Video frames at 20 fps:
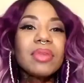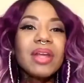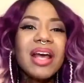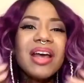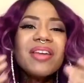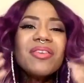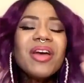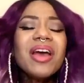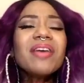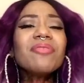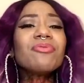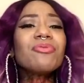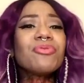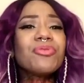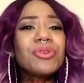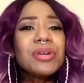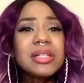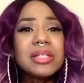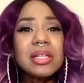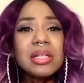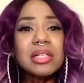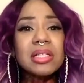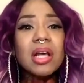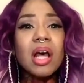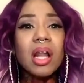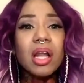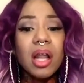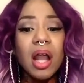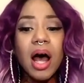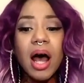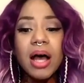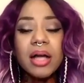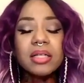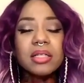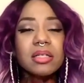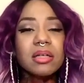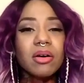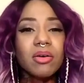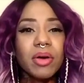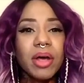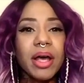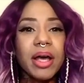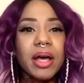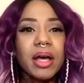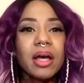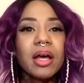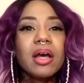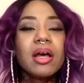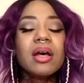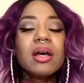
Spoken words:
It frizzes a lot, okay?